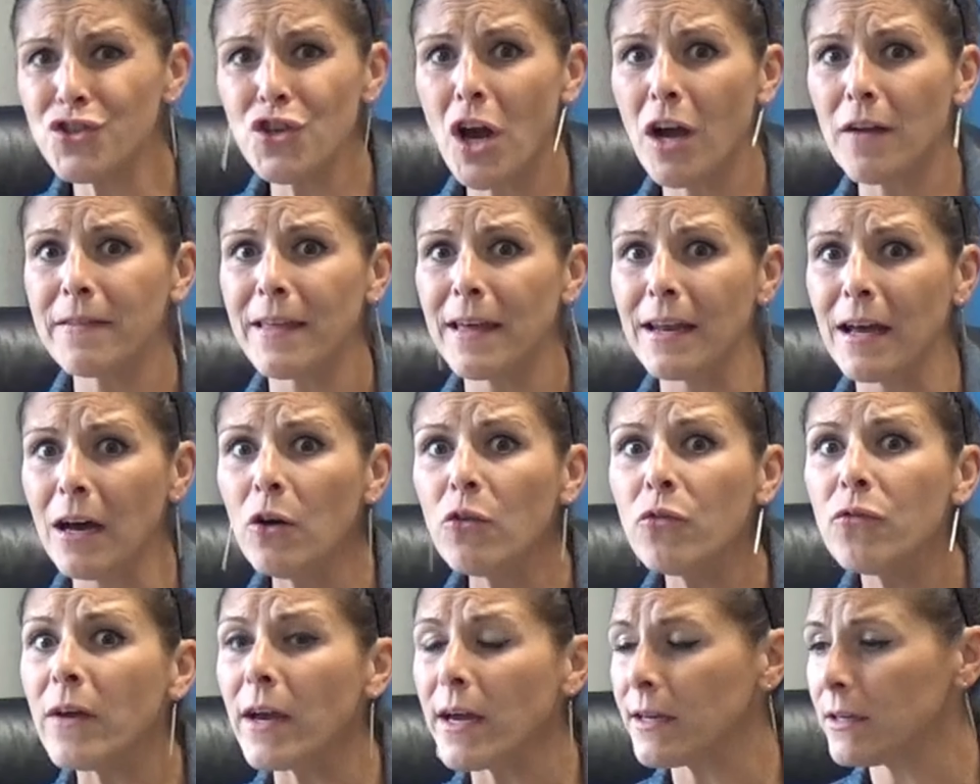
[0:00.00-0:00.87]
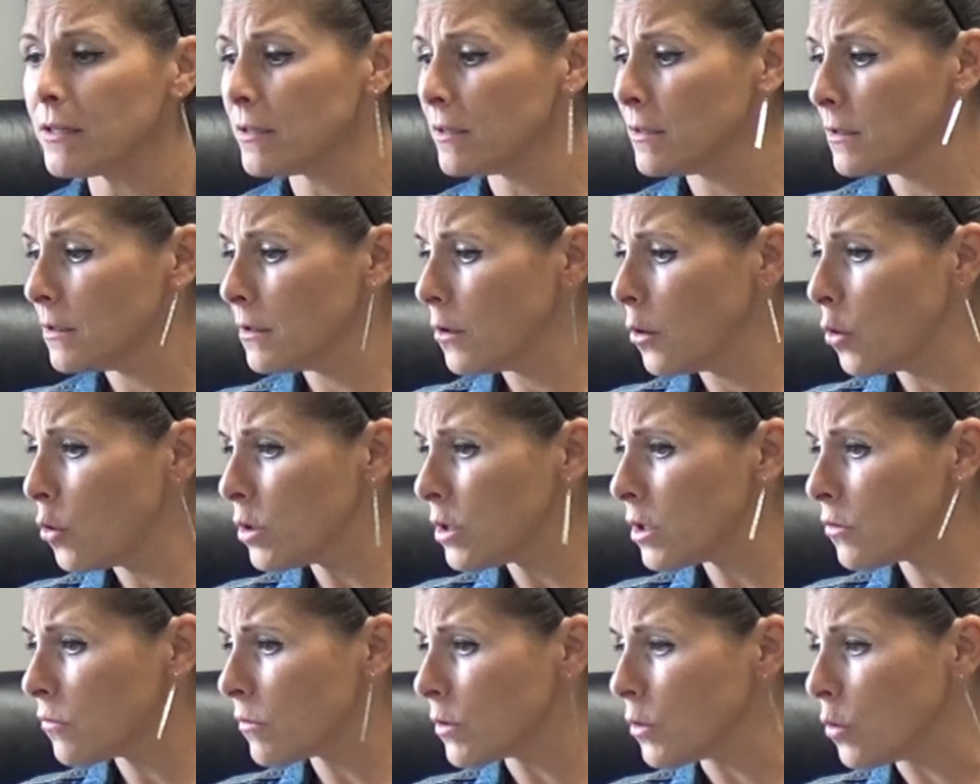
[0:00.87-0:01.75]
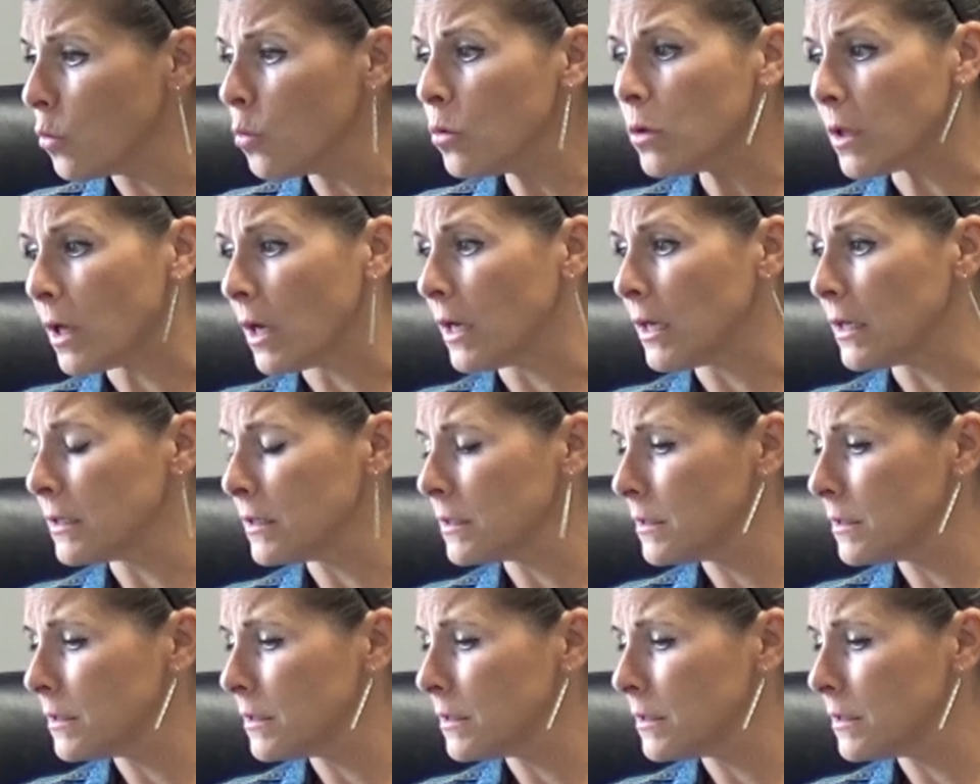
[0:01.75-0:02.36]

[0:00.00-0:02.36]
talk that outfit. Oh, Corolla.